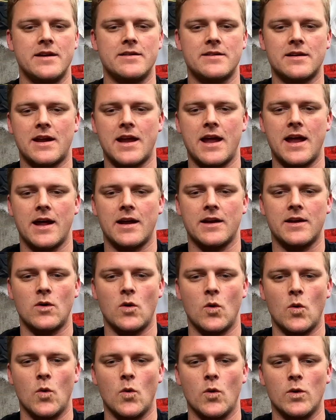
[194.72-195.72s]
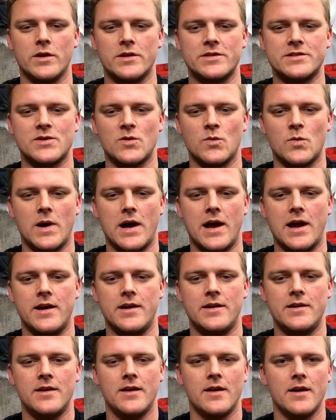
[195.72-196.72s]
had to cut all this
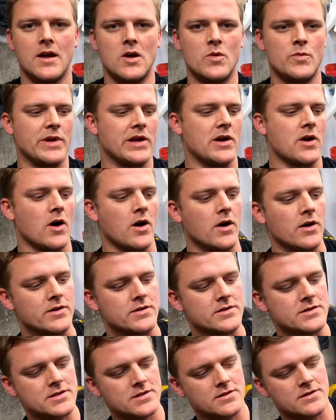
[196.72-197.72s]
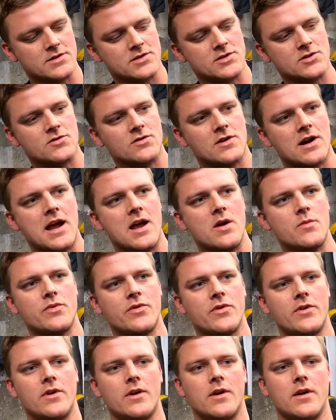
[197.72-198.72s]
away because the strap,
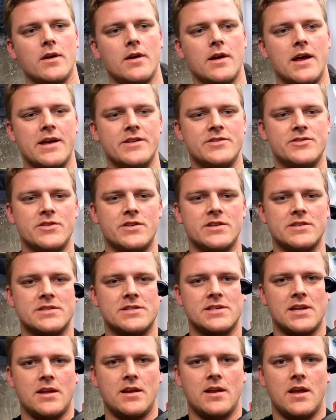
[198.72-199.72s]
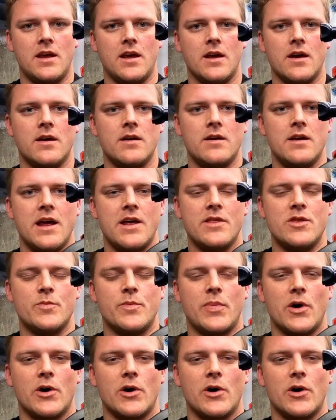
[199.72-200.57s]
as you can see here at the